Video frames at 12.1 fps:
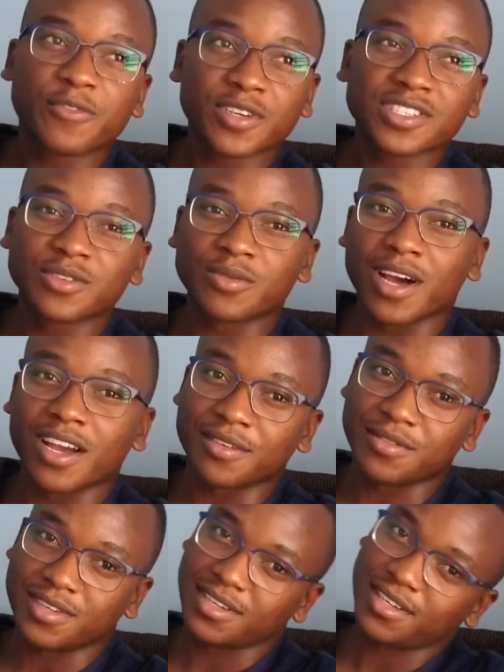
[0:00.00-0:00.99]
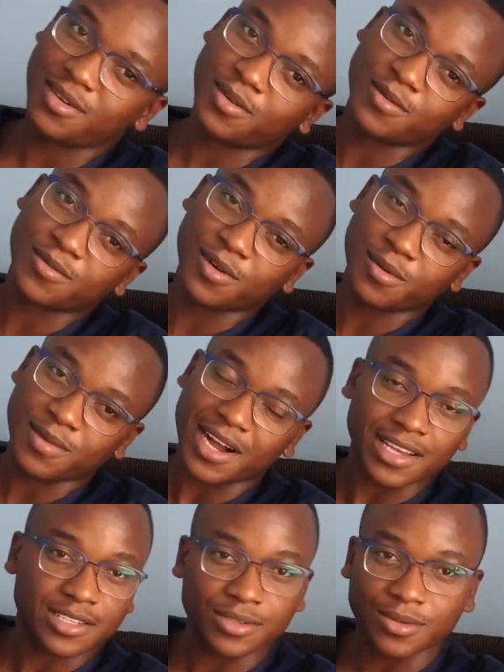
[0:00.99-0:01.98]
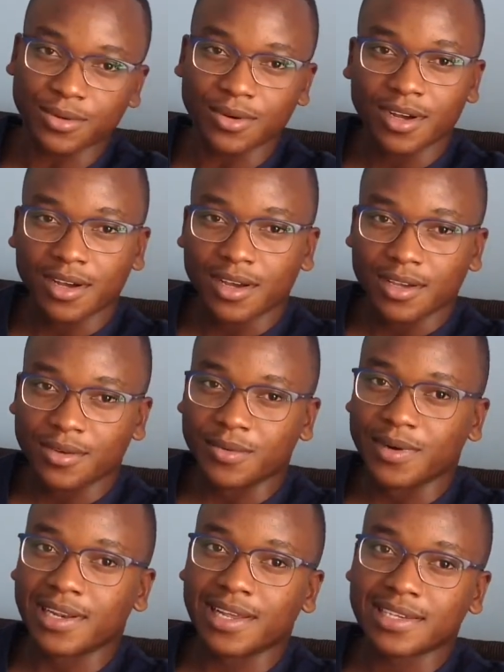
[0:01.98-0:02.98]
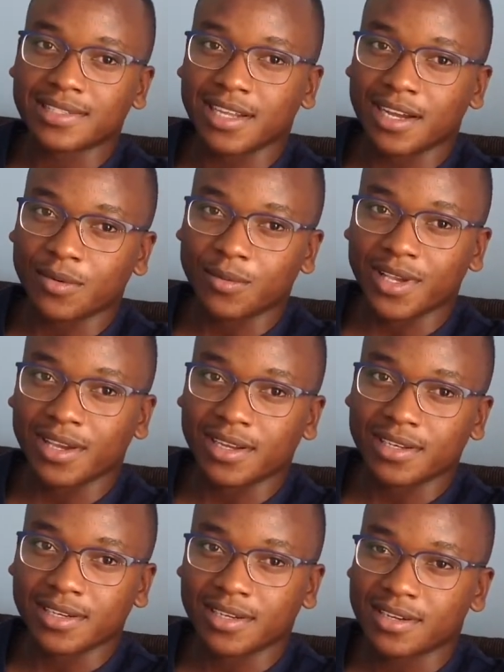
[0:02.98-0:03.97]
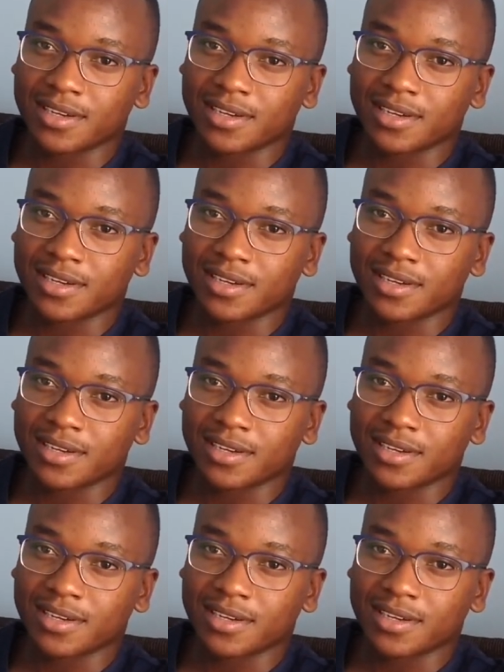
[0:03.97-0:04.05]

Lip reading: first arrived, from high school, you realize that the